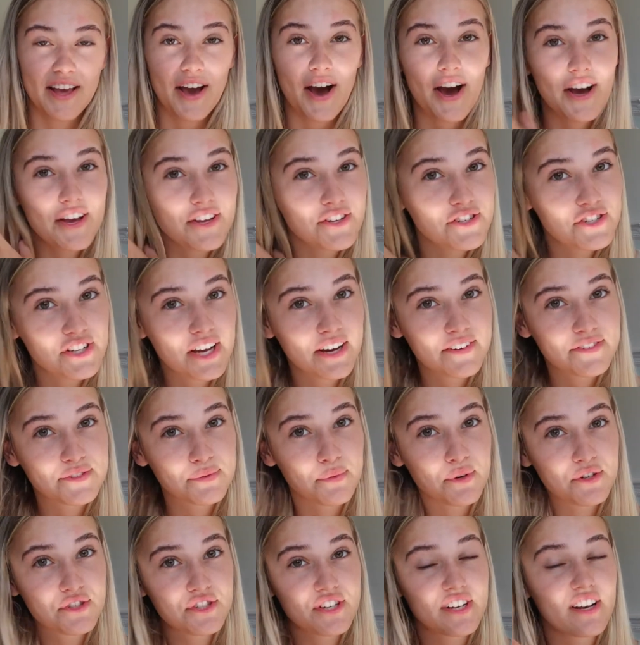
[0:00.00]
I usually have to
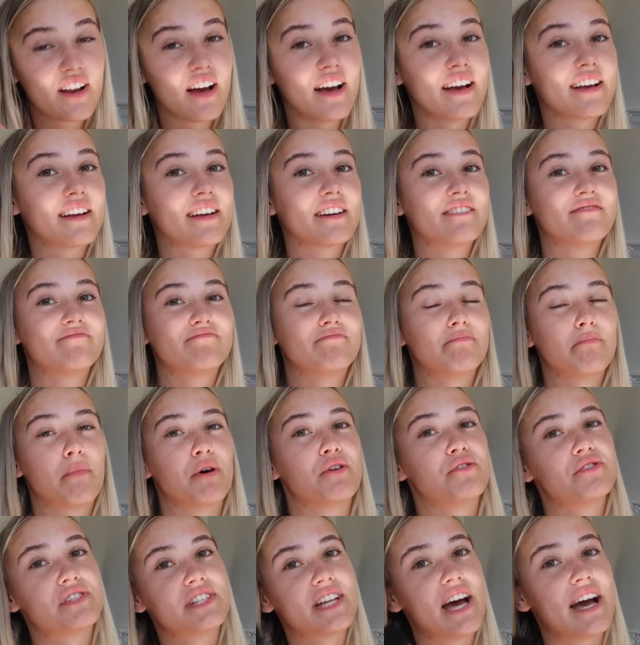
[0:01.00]
wash it like
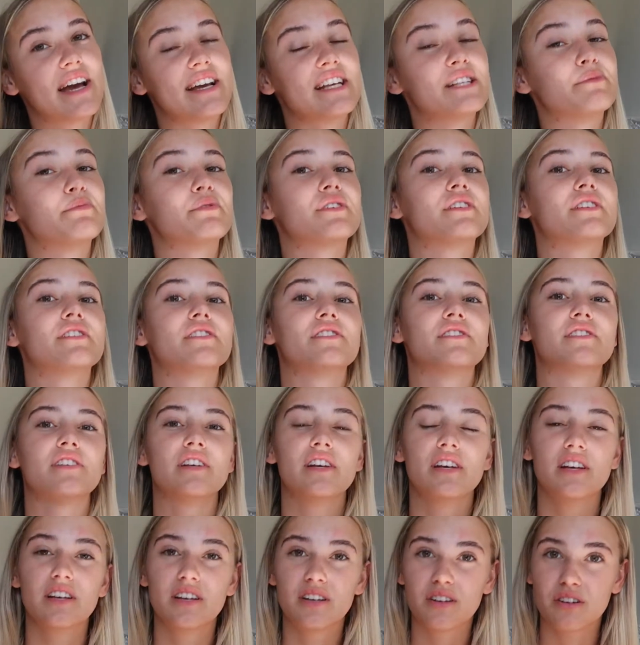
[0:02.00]
most days because
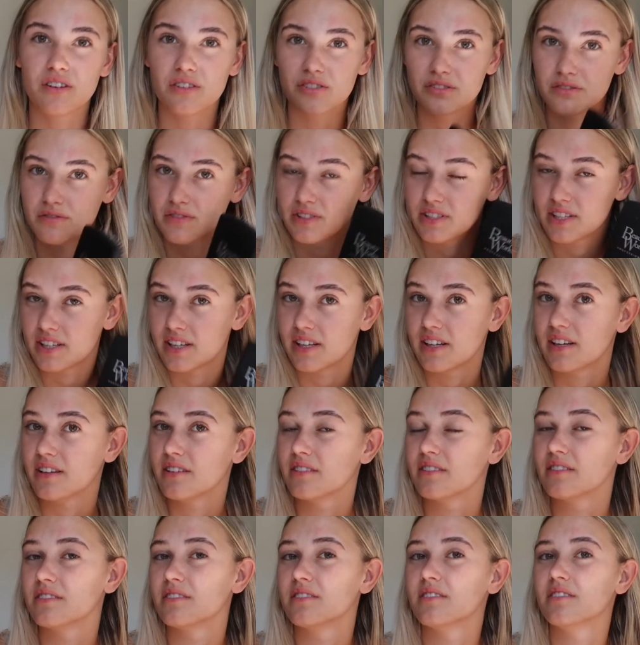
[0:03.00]
because obviously,
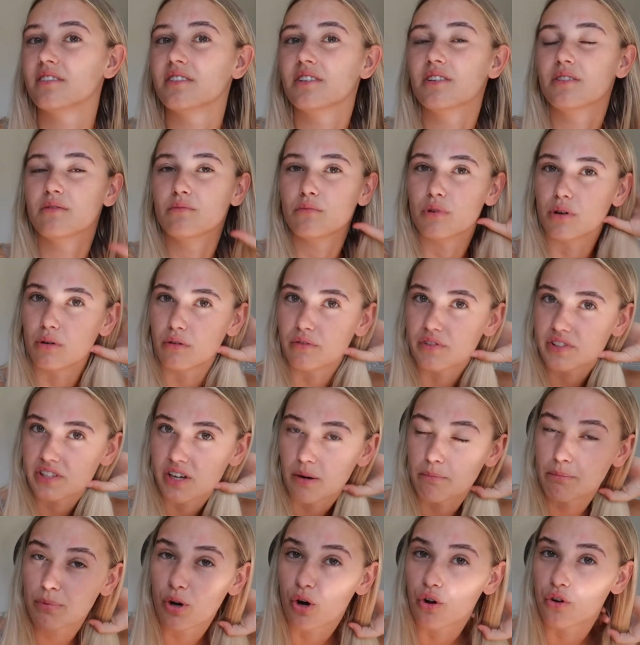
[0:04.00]
well, obviously
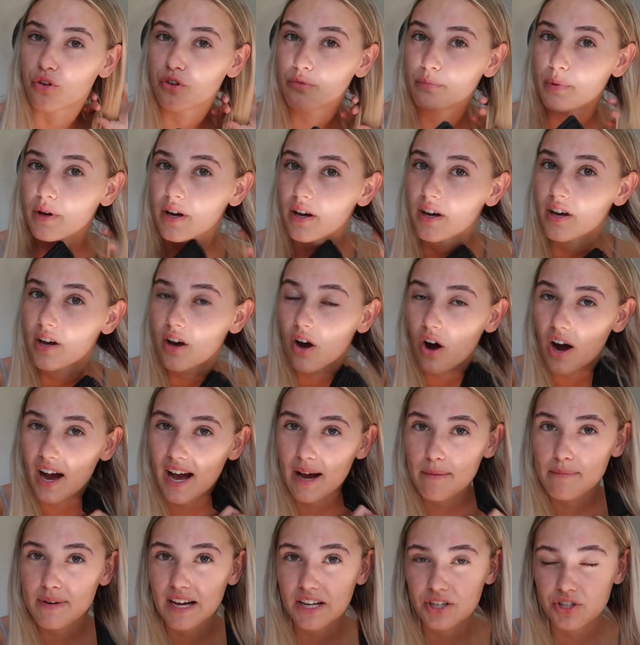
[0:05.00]
I'm blonde. But I
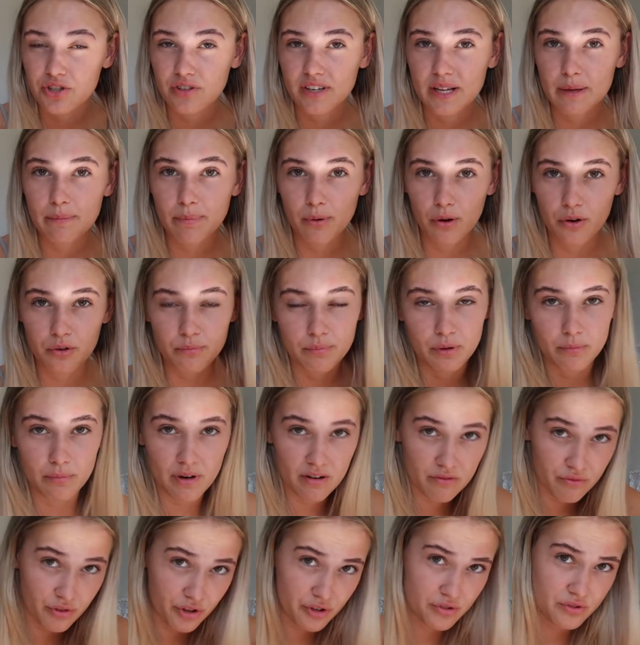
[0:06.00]
am naturally blonde, but my
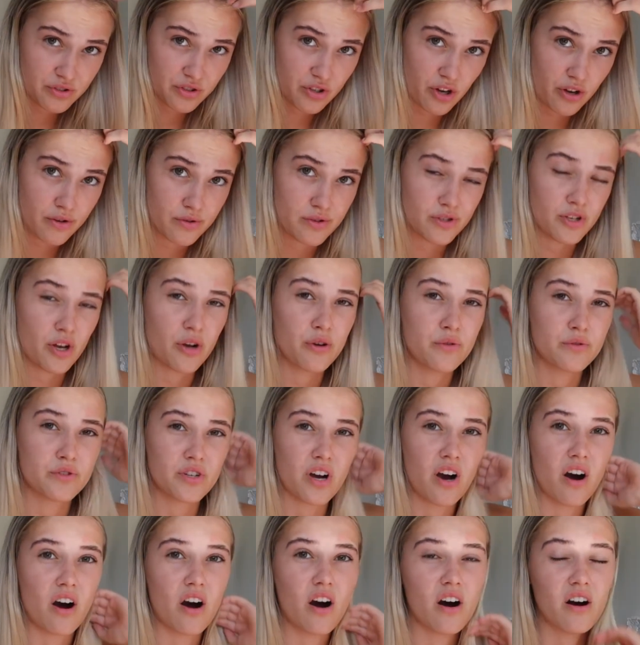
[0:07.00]
roots go so
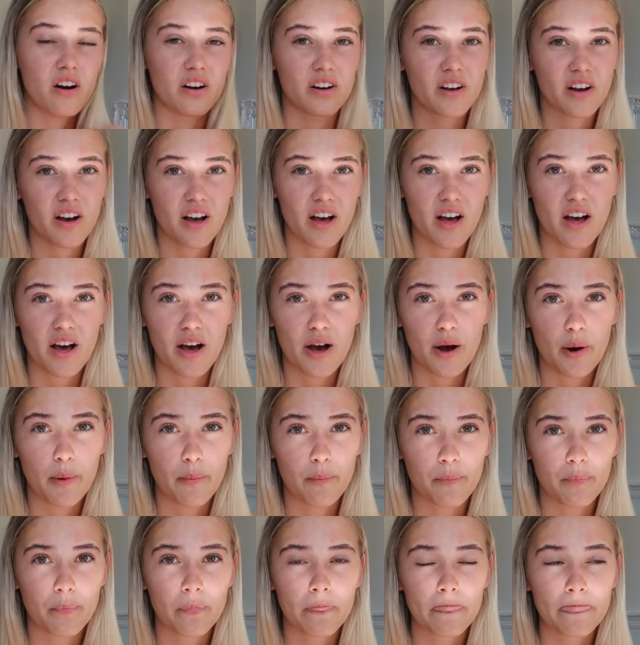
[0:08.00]
dark.
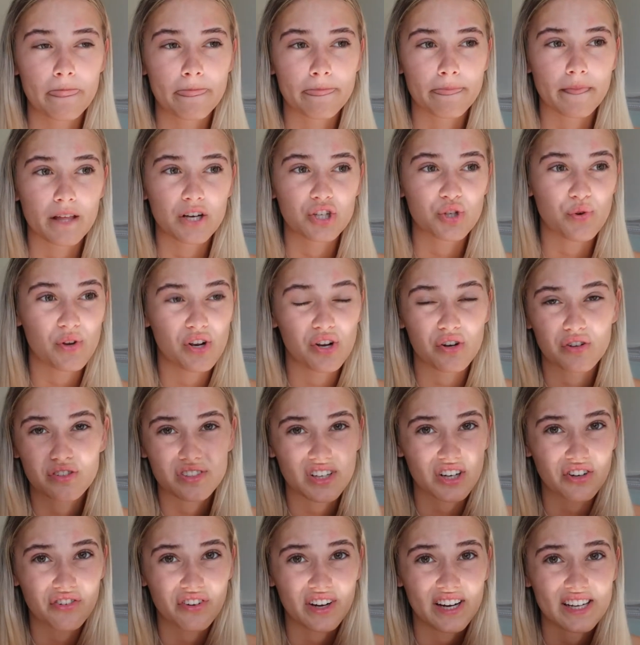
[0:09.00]
Um, so it looks
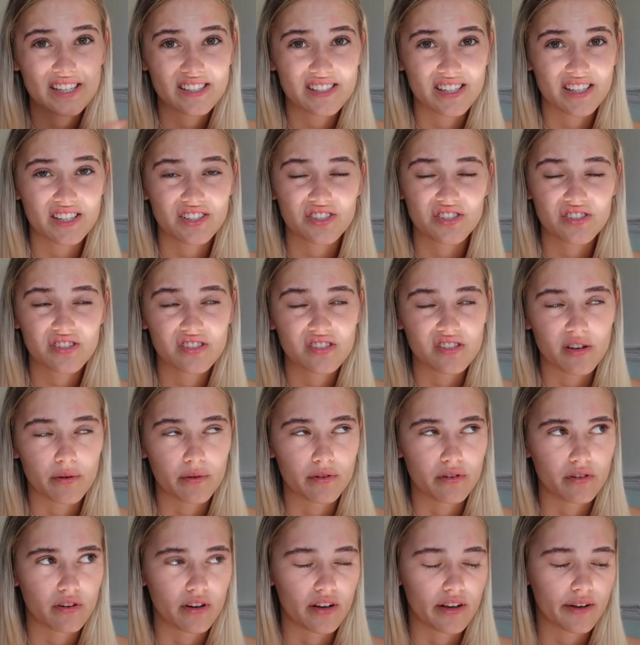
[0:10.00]
like greasy and it's just so
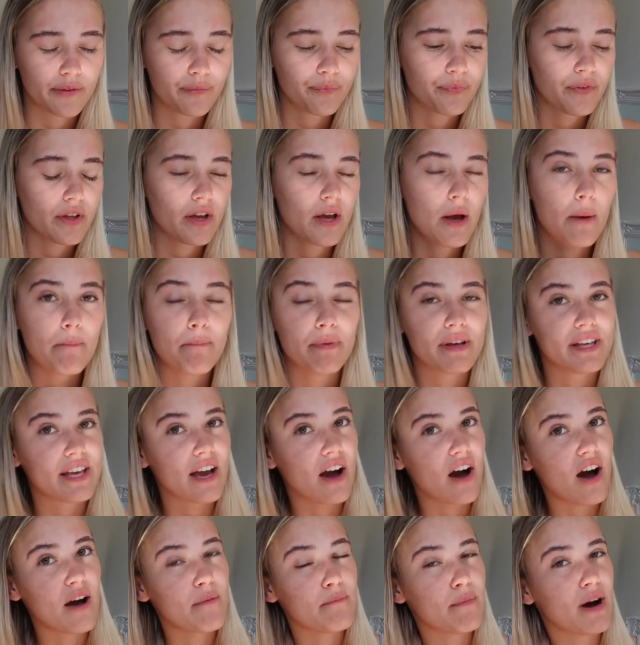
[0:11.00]
annoying. But
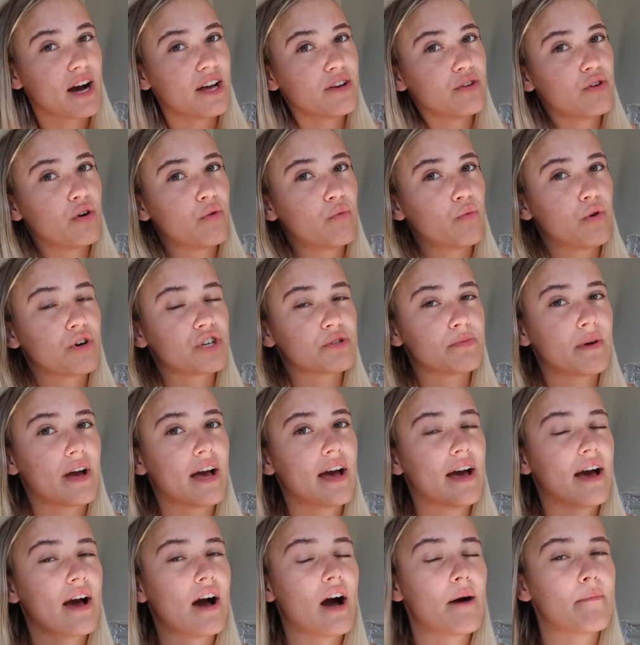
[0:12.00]
yeah, I might not wash my
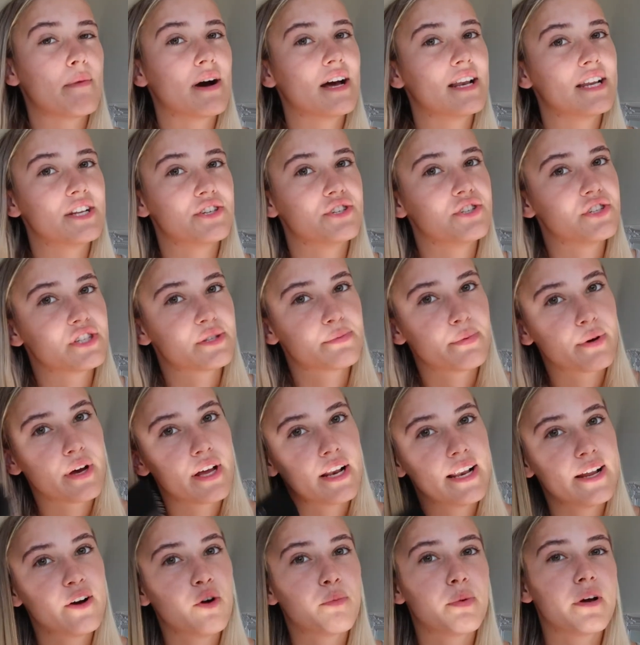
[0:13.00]
hair. I might literally just put a
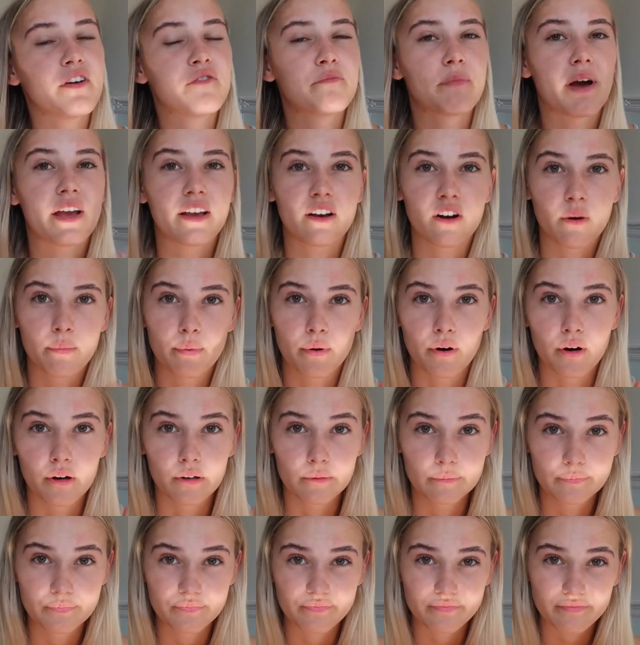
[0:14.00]
little bit of makeup
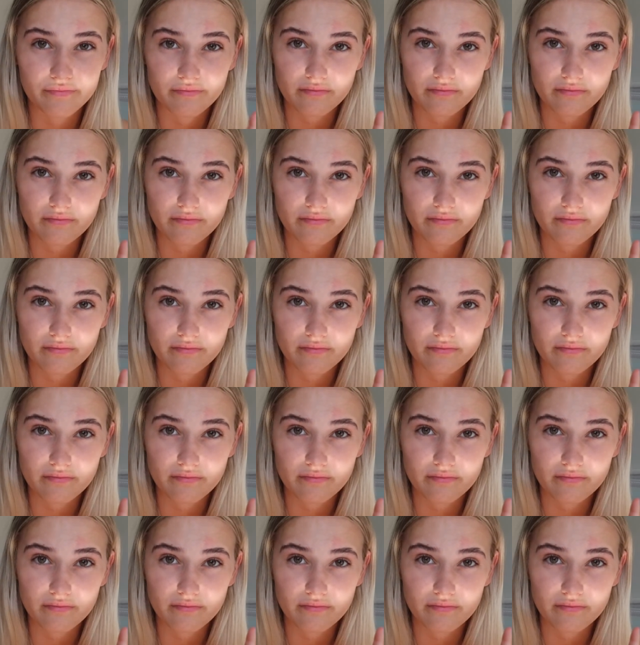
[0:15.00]
on